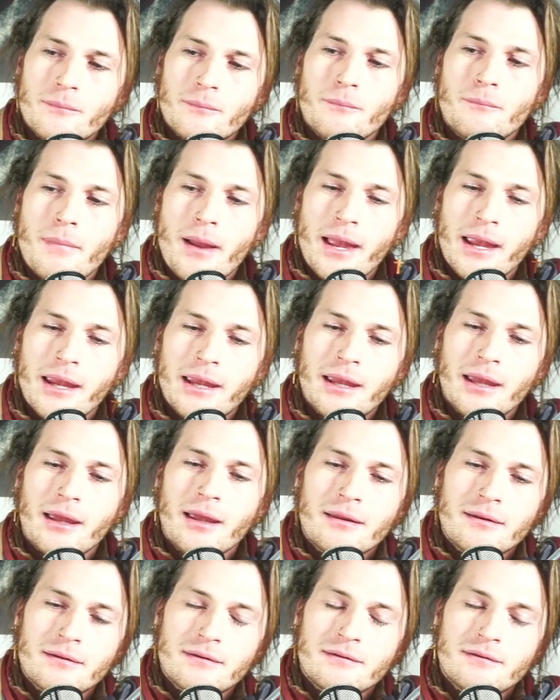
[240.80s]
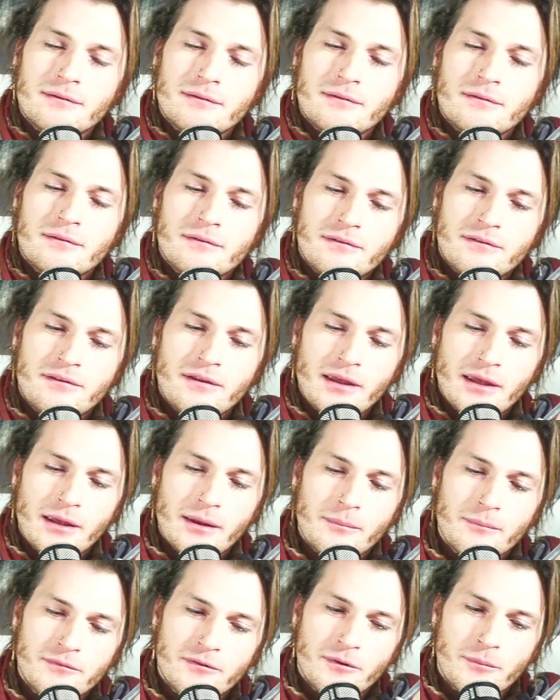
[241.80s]
make it
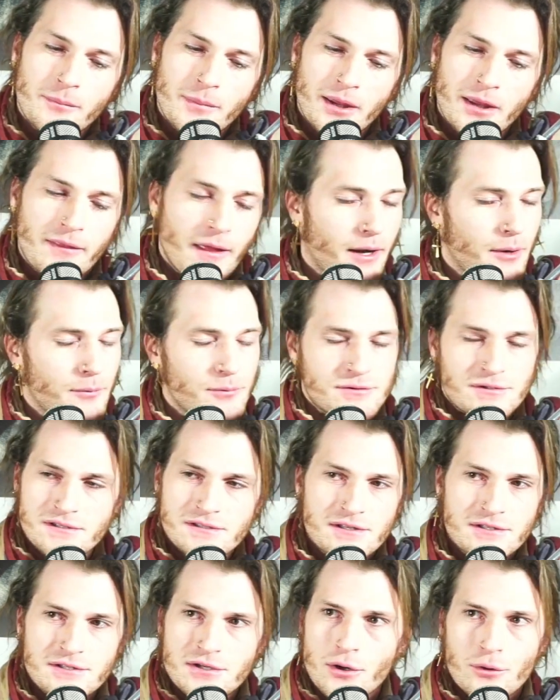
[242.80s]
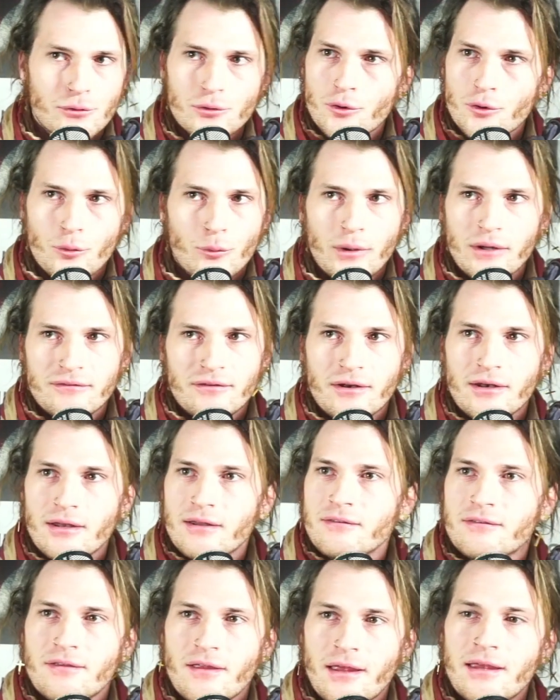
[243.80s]
seem to me that it was just a total
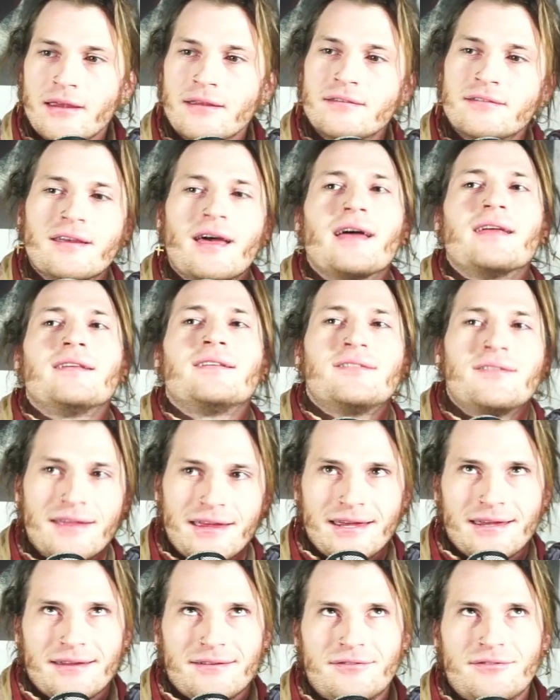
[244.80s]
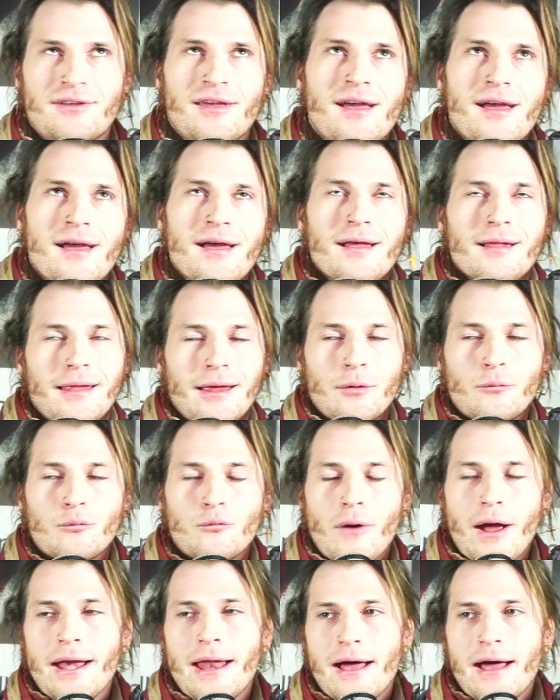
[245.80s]
coincidence that he says this, like,
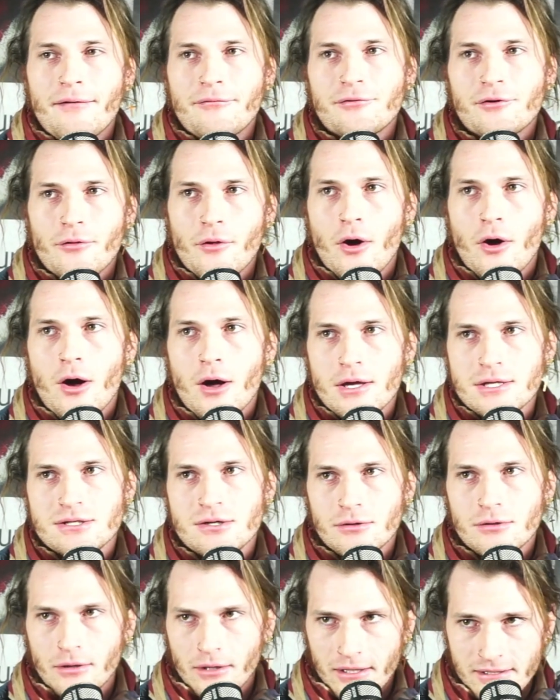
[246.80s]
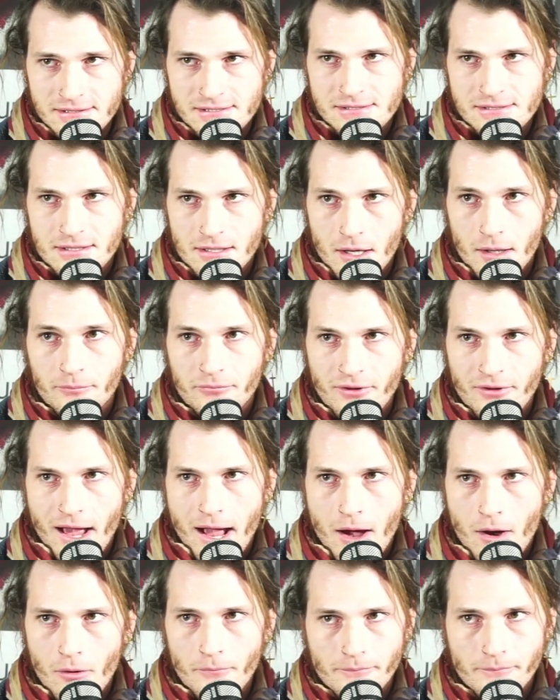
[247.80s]
right after the Oscar list comes
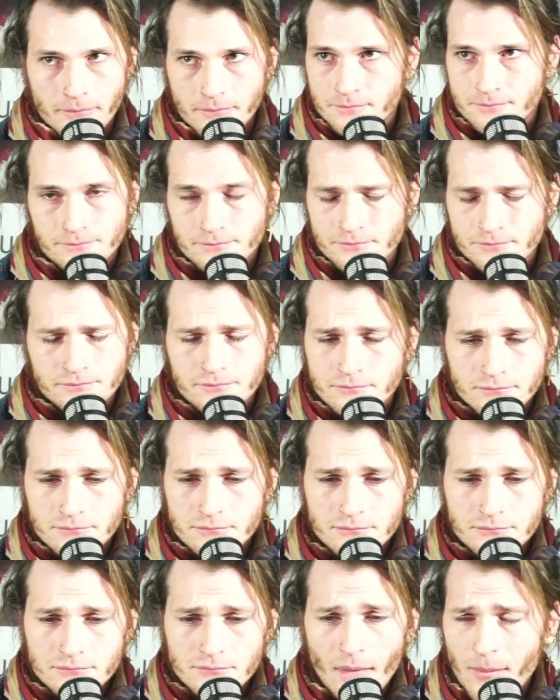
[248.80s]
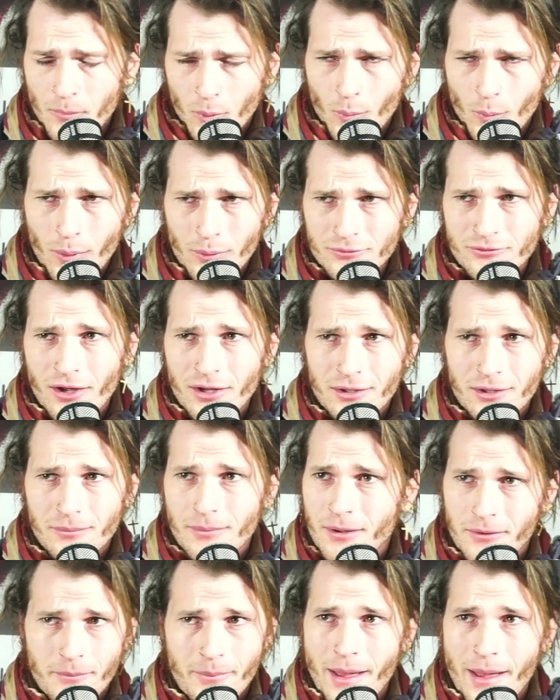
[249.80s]
out. I mean, we were talking
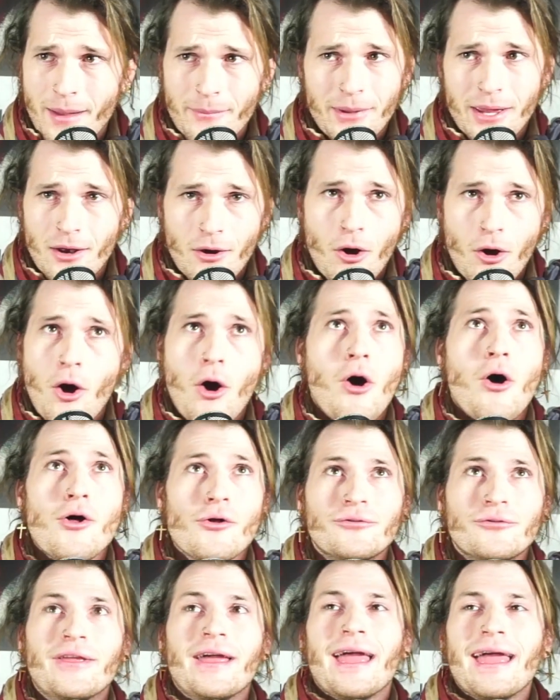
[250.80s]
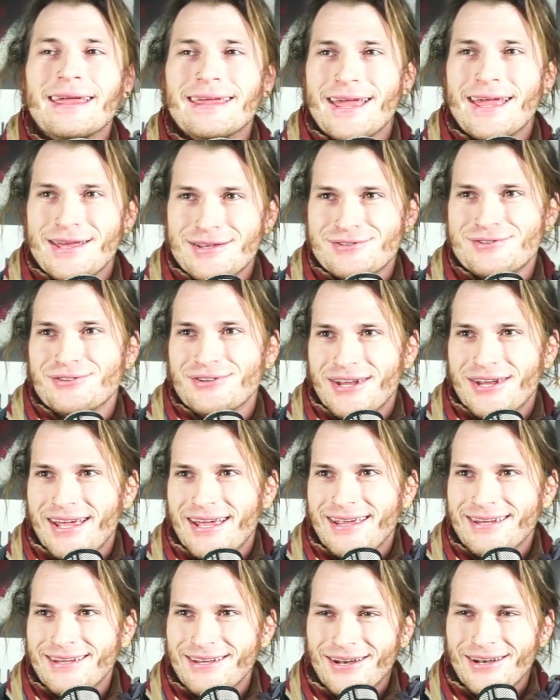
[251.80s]
about the Batman all day yesterday,